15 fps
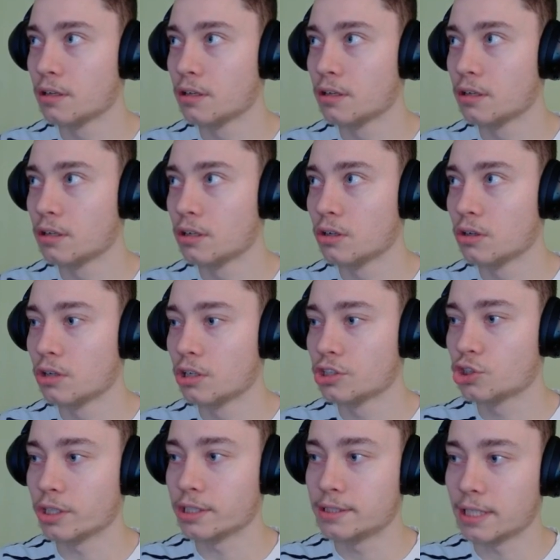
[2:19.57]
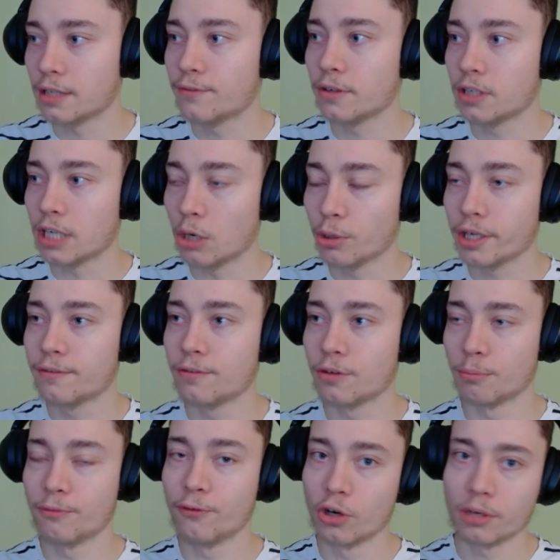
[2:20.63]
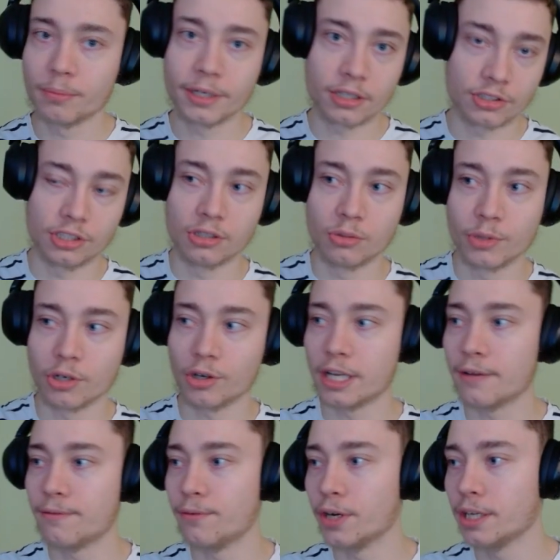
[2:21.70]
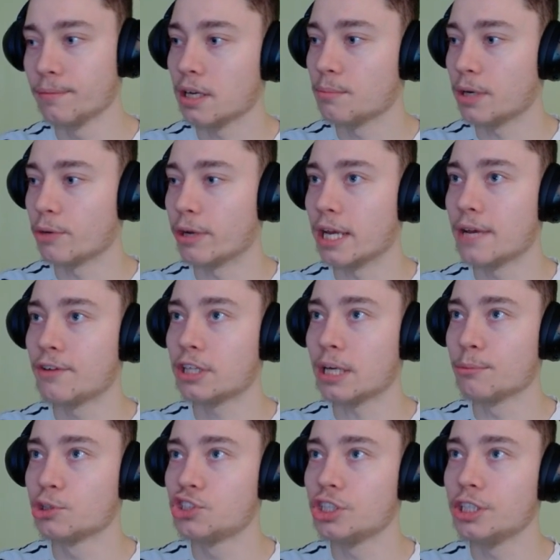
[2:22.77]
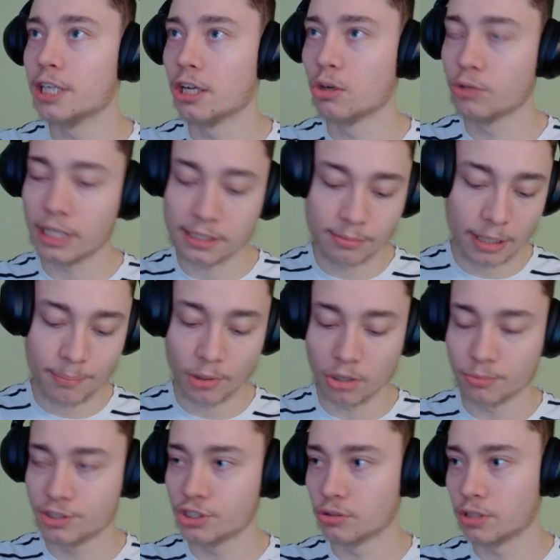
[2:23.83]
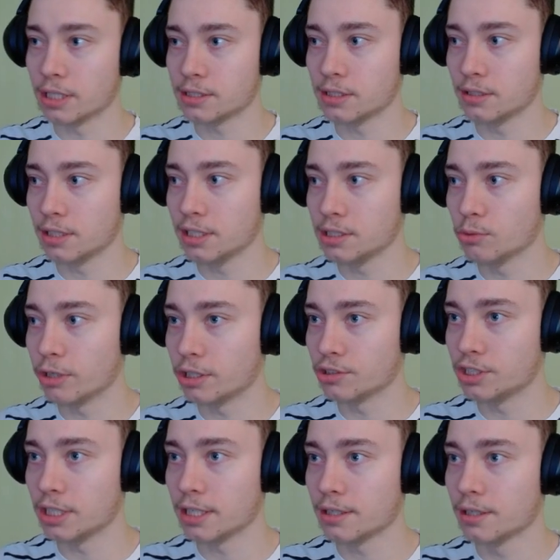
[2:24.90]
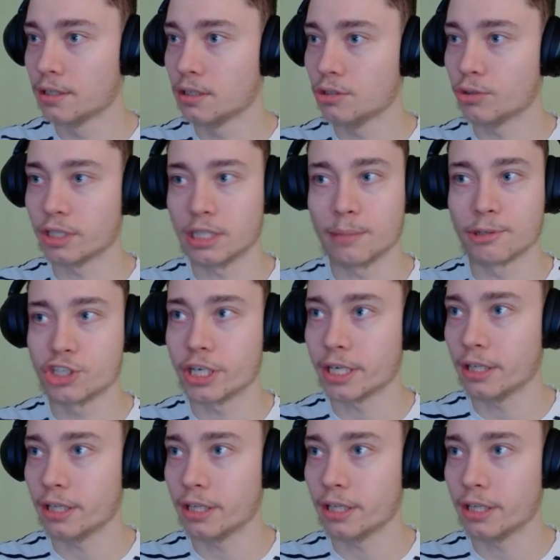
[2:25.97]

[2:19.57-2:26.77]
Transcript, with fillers: Four, so I start counting from four because, you know, we already have three. By the way, every time you see yellow, that's my prompt, so that's an easy way to see it. You can double check